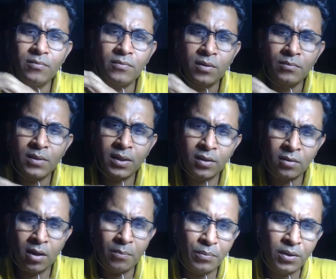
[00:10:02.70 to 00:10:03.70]
the form. They can
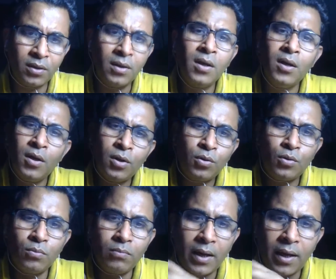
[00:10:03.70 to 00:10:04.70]
opt in
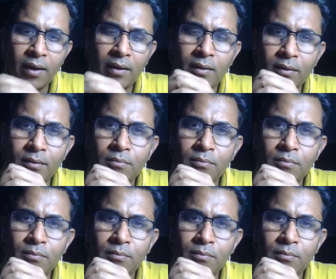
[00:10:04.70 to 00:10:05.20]
to buy